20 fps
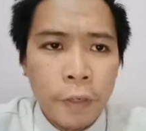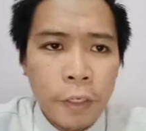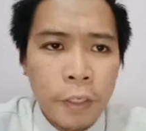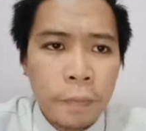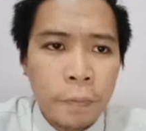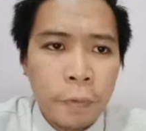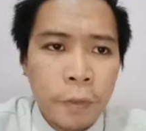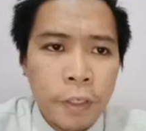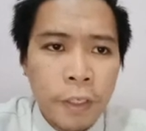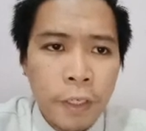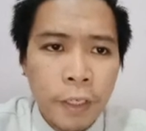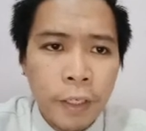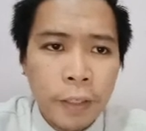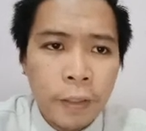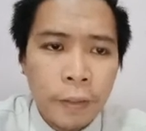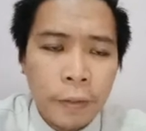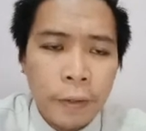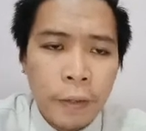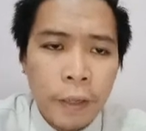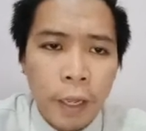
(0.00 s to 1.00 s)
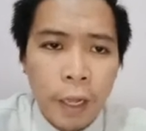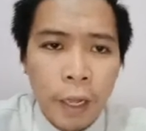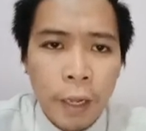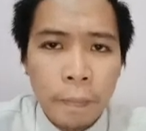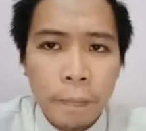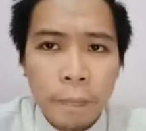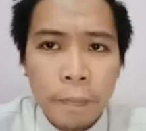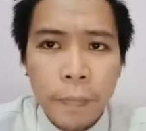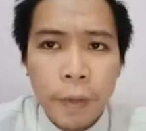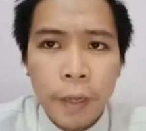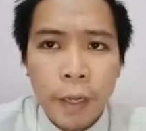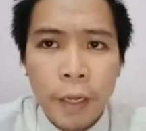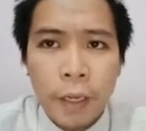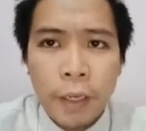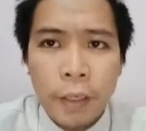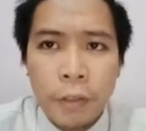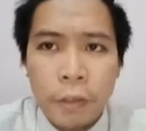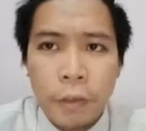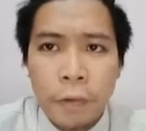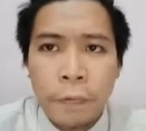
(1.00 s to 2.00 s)
this project,
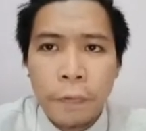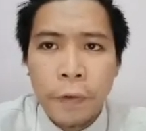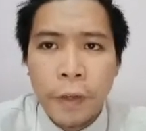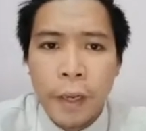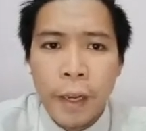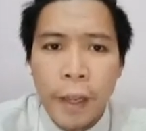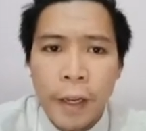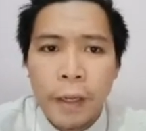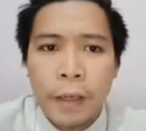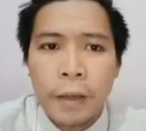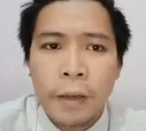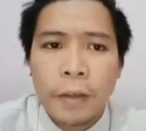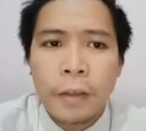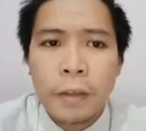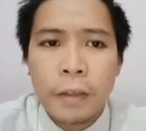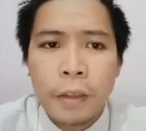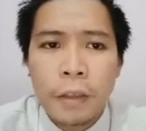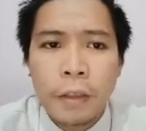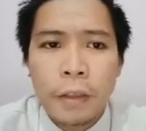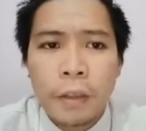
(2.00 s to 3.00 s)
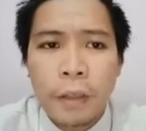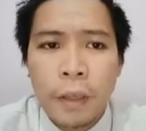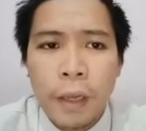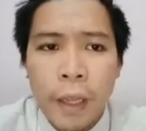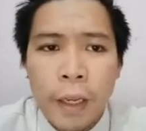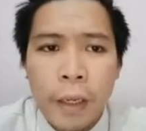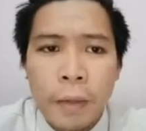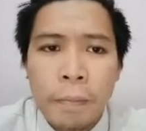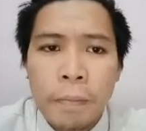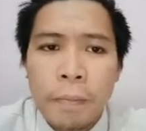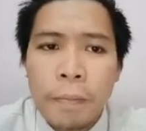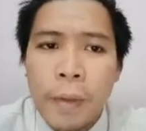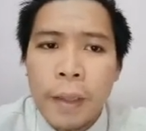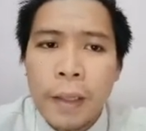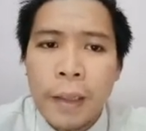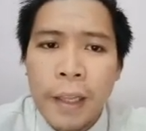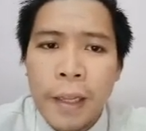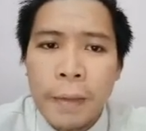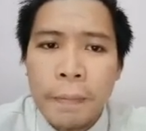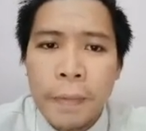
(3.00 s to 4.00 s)
software like
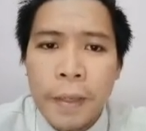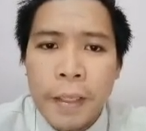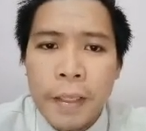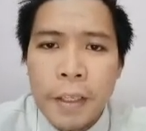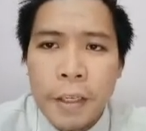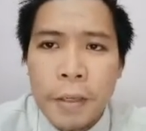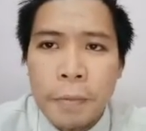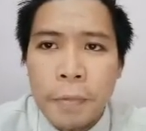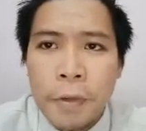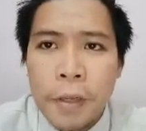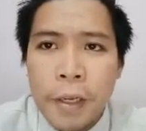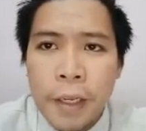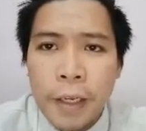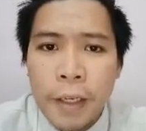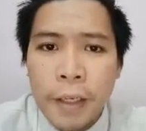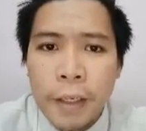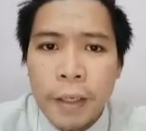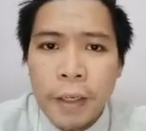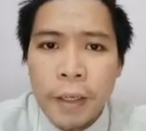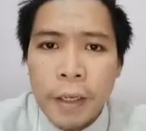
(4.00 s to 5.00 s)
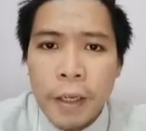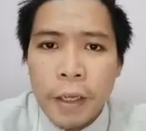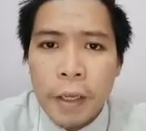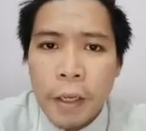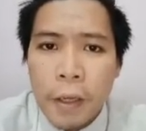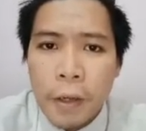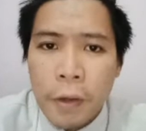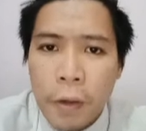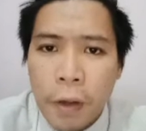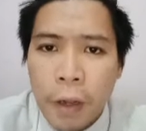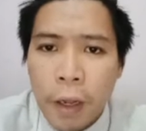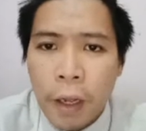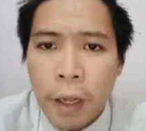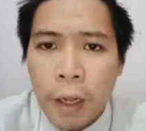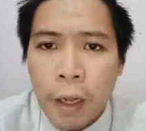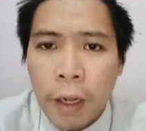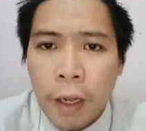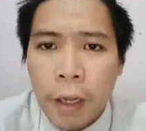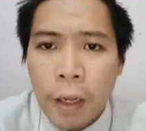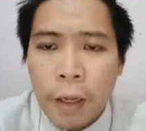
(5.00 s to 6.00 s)
MATLAB and Simulink
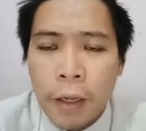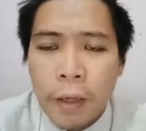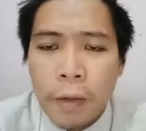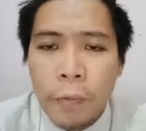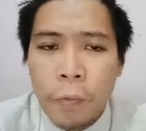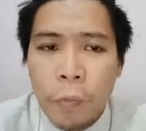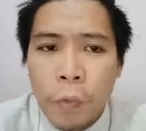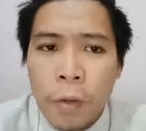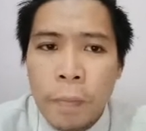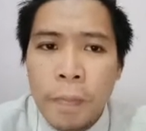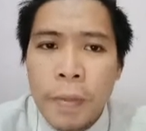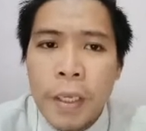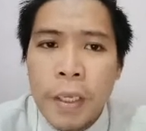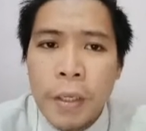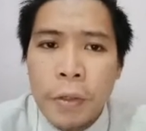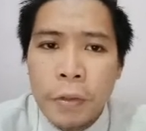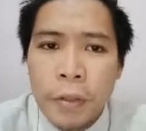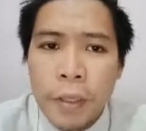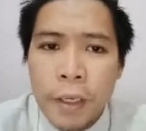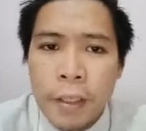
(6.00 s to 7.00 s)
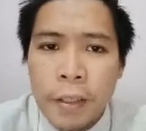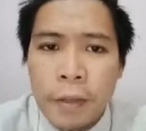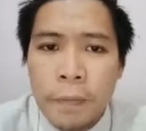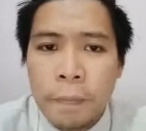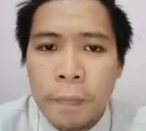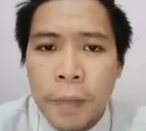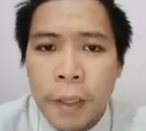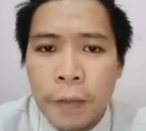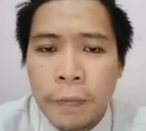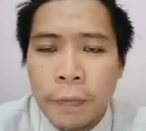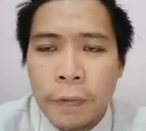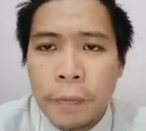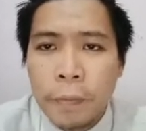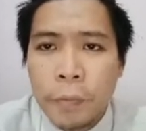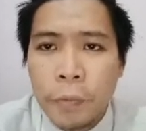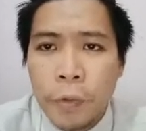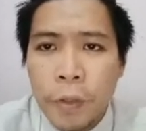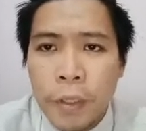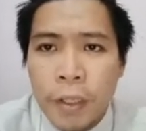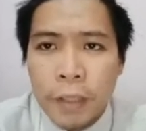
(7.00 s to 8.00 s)
will be used as a platform
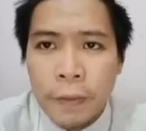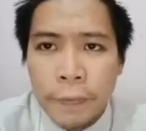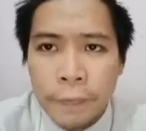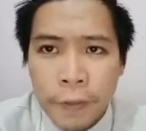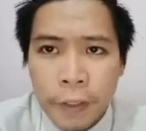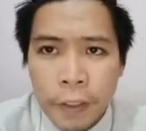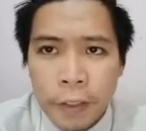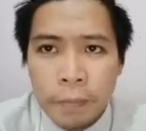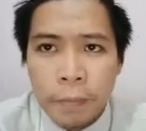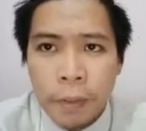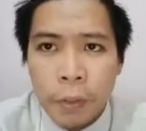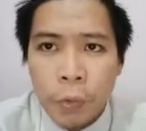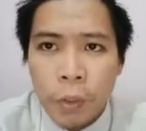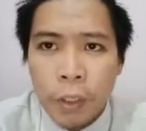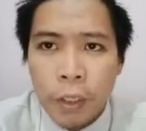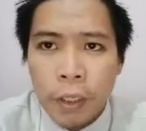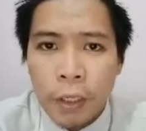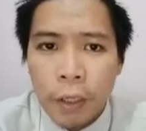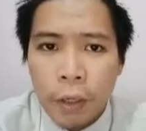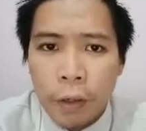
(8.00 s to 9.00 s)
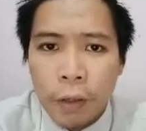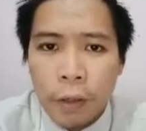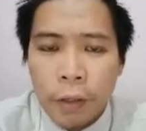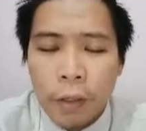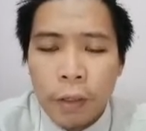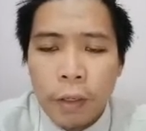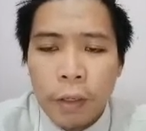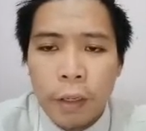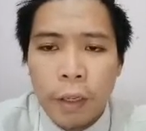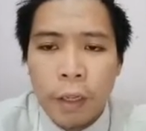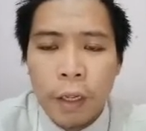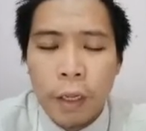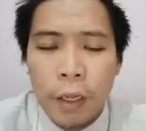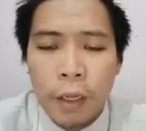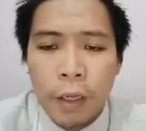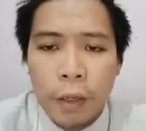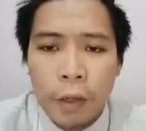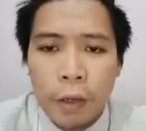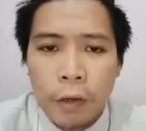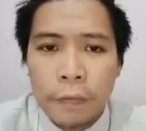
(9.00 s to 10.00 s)
to interface between
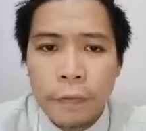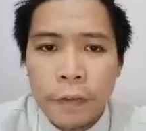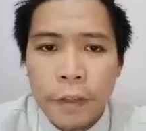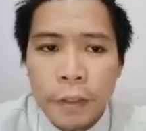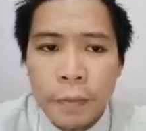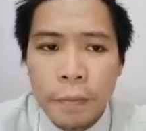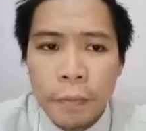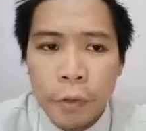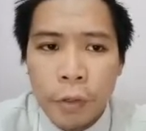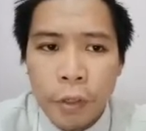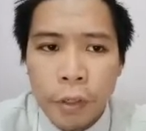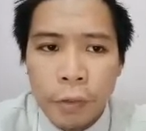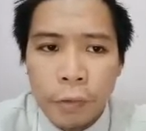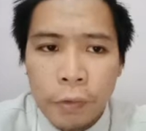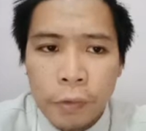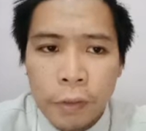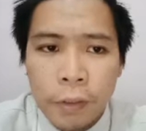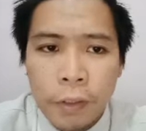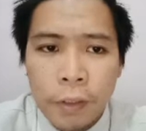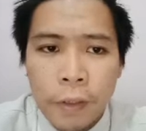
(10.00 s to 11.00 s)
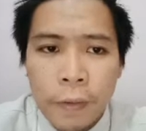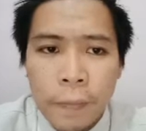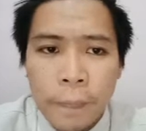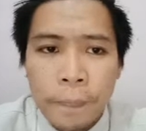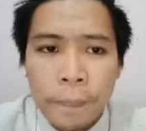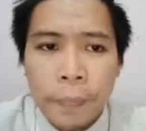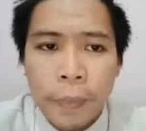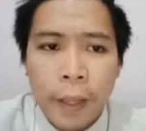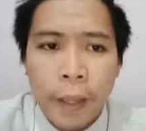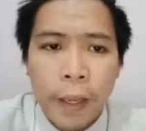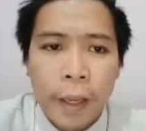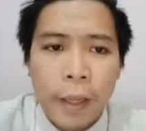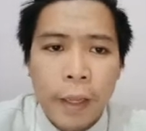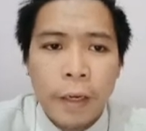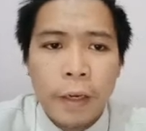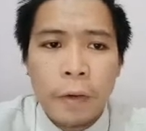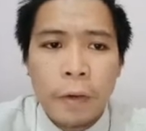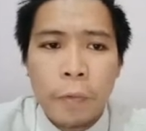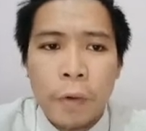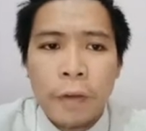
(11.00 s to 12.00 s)
all of these modules.
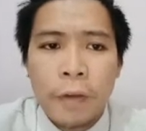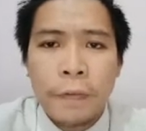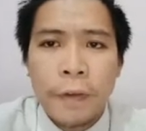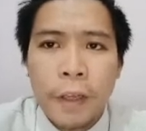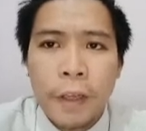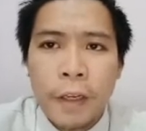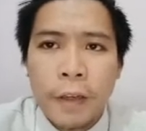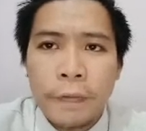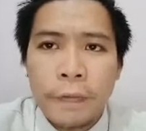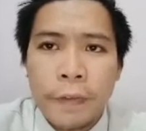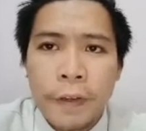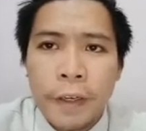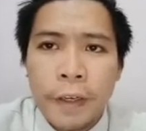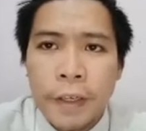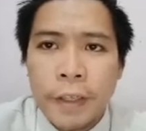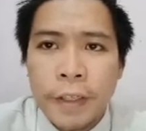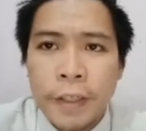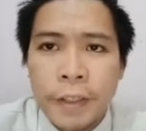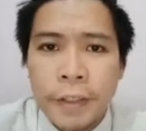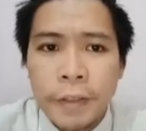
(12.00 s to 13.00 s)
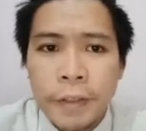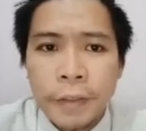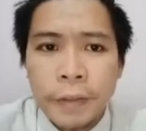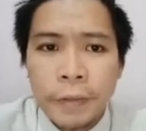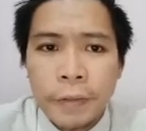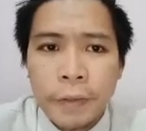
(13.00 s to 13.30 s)
And a Wi-Fi configuration